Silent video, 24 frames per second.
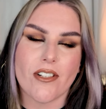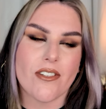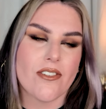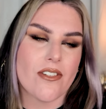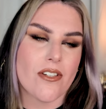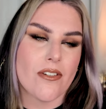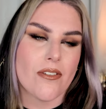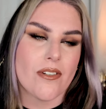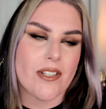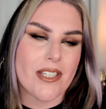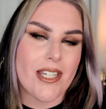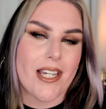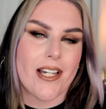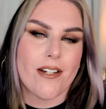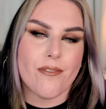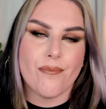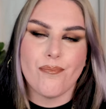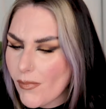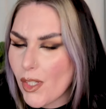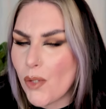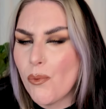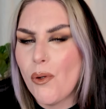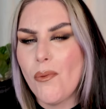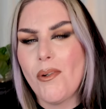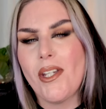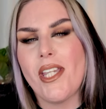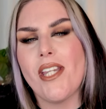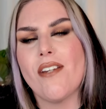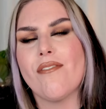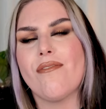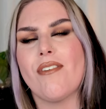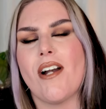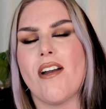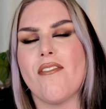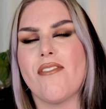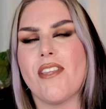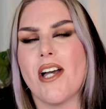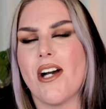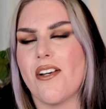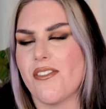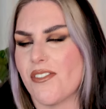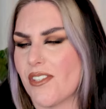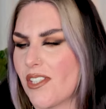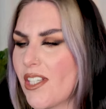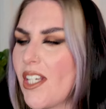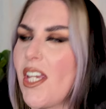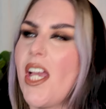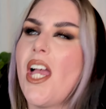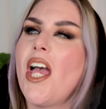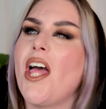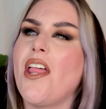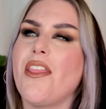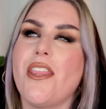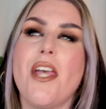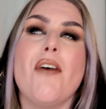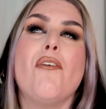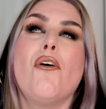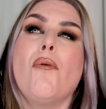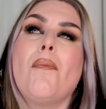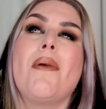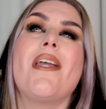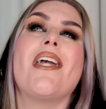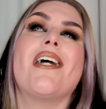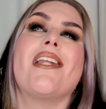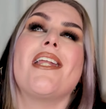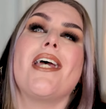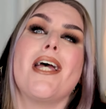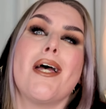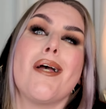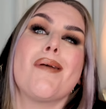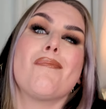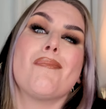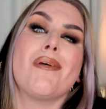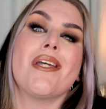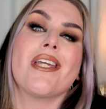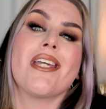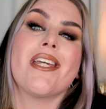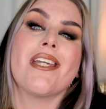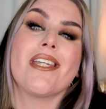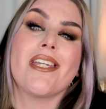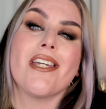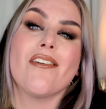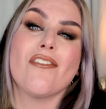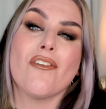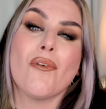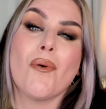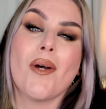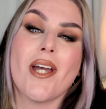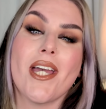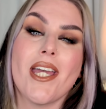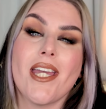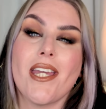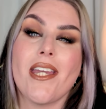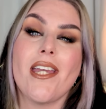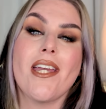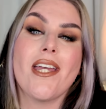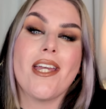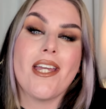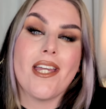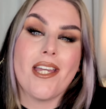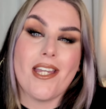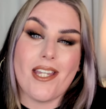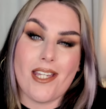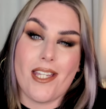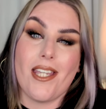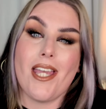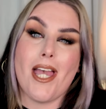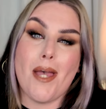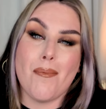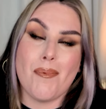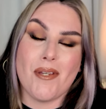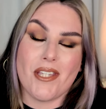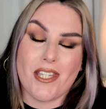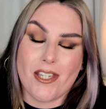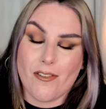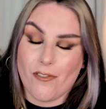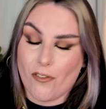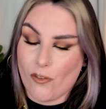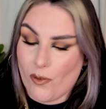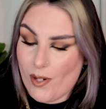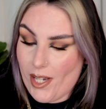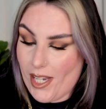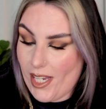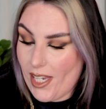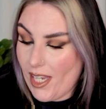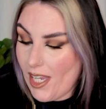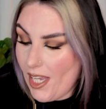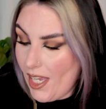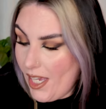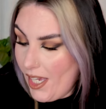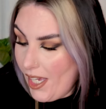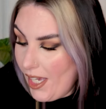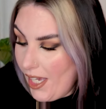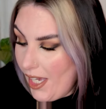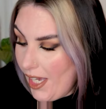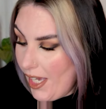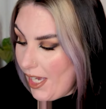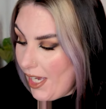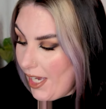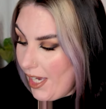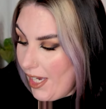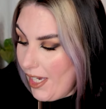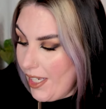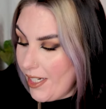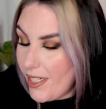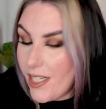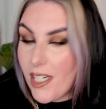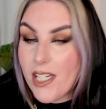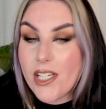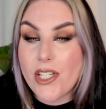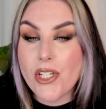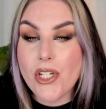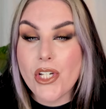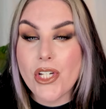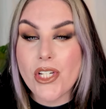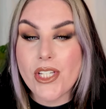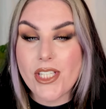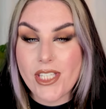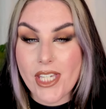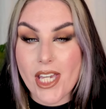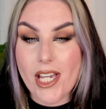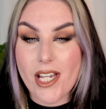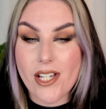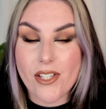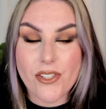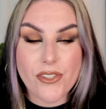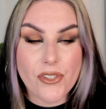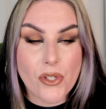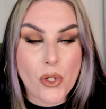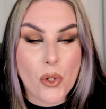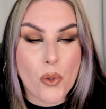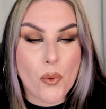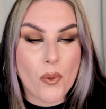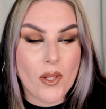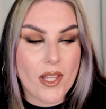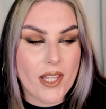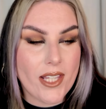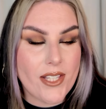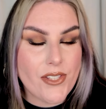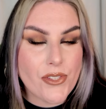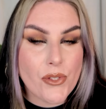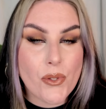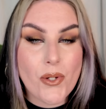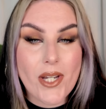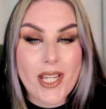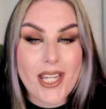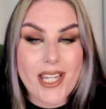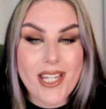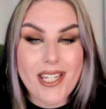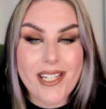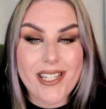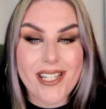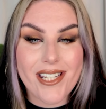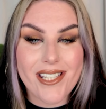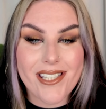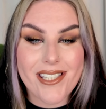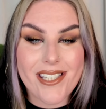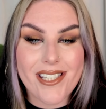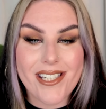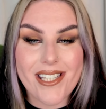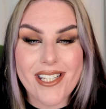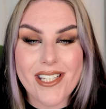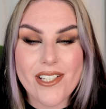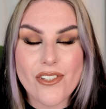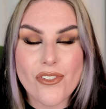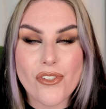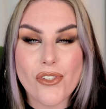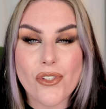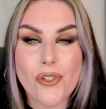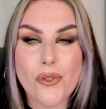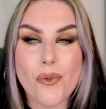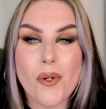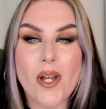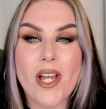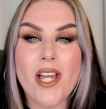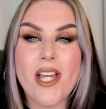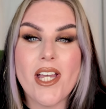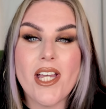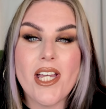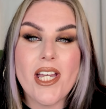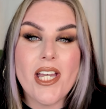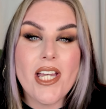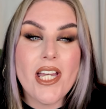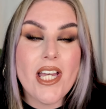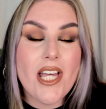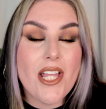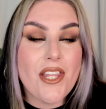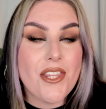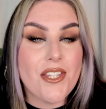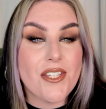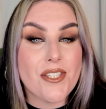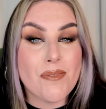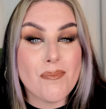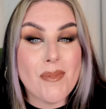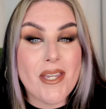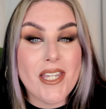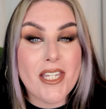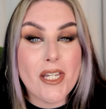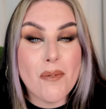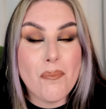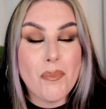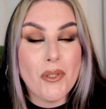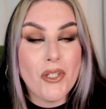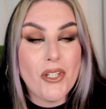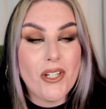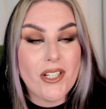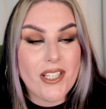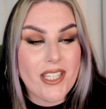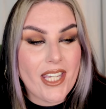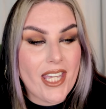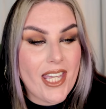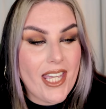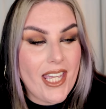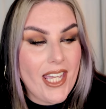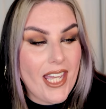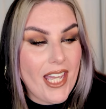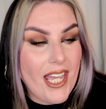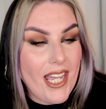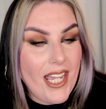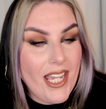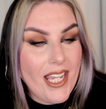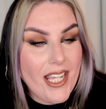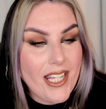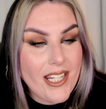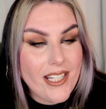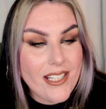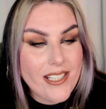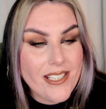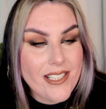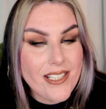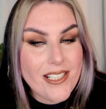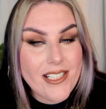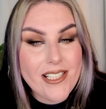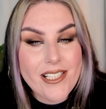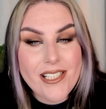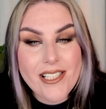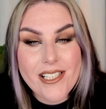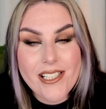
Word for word: So yeah, when we hit five thousand, there will be an epic giveaway, epic giveaway. And yeah, so let's go ahead and get into this makeup look and uh,